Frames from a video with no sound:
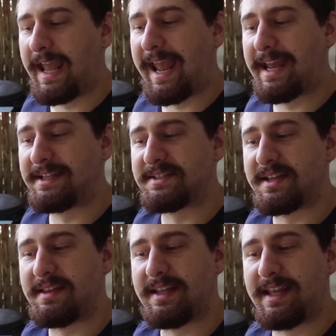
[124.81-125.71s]
And
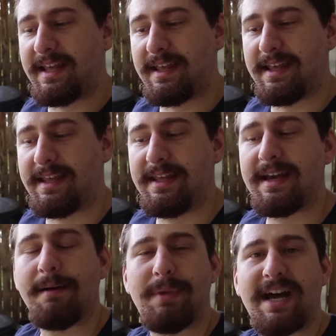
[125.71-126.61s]
he
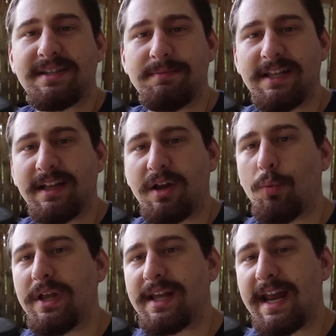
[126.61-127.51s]
got back to me like a
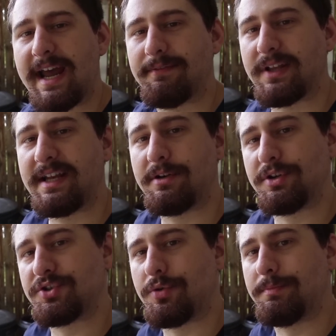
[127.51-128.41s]
week and a half later
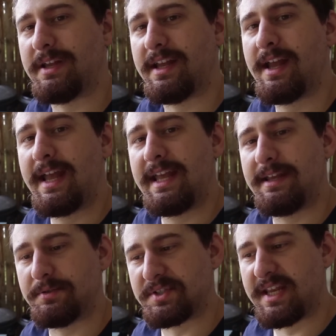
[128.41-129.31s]
and told me
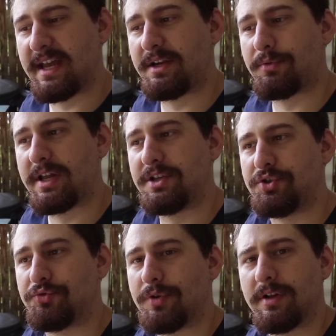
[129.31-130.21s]
he was getting ready to
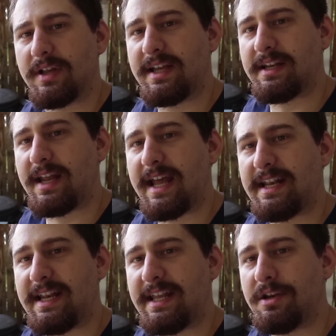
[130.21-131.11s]
drill in,
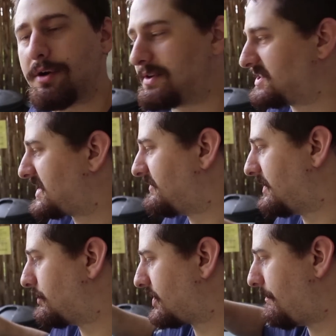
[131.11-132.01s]
and he noticed if
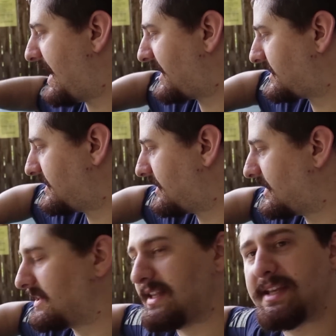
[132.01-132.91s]
he put a magnet
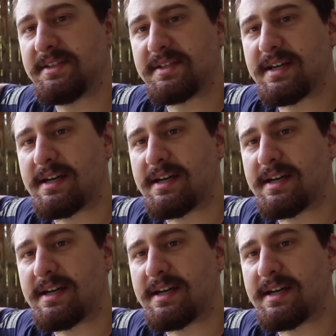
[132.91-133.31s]
on these